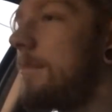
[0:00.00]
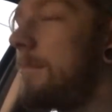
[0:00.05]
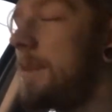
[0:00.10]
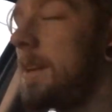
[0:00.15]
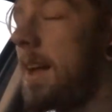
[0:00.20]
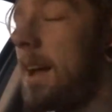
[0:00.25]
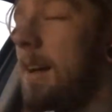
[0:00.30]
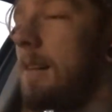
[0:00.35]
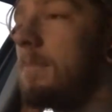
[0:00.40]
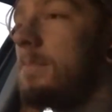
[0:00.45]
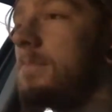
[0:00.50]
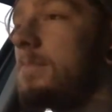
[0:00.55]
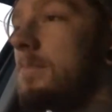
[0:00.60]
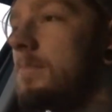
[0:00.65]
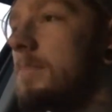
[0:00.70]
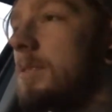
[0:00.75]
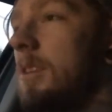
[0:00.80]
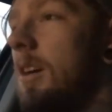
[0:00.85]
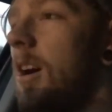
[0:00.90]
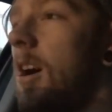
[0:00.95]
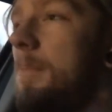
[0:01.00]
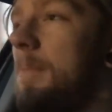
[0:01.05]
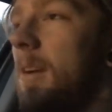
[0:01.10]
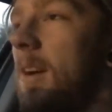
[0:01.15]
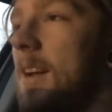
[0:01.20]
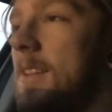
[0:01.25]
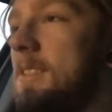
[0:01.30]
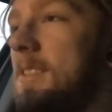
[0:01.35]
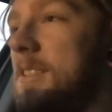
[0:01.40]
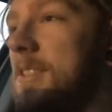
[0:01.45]
But yeah, so I hope you
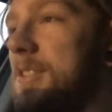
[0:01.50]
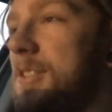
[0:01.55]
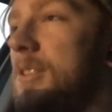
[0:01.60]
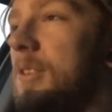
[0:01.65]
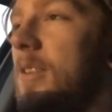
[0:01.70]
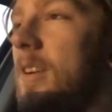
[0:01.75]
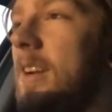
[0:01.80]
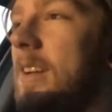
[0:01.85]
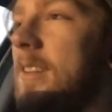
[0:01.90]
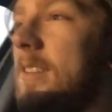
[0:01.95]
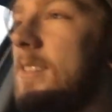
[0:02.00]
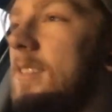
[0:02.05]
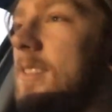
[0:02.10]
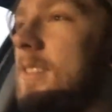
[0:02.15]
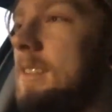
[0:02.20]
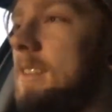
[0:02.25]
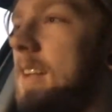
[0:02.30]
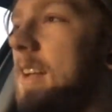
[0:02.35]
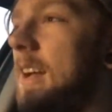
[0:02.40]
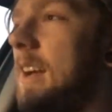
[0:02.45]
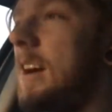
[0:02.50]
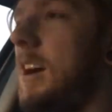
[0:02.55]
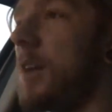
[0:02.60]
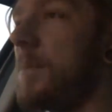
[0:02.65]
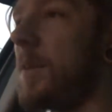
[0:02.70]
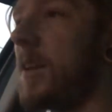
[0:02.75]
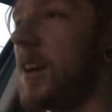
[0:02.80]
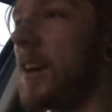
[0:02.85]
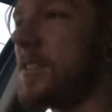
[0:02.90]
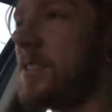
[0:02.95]
guys did enjoy. I
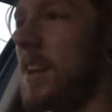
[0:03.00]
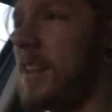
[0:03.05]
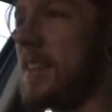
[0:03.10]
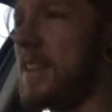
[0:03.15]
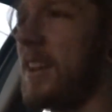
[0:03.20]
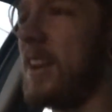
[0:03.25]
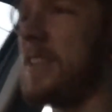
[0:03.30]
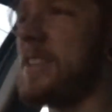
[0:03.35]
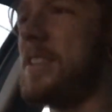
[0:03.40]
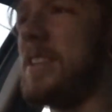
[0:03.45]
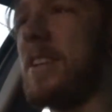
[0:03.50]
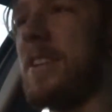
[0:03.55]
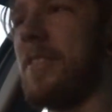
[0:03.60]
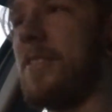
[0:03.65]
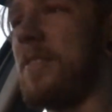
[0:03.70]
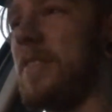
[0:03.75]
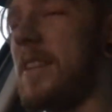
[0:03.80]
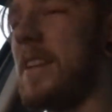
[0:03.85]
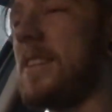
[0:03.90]
hope you guys like the idea of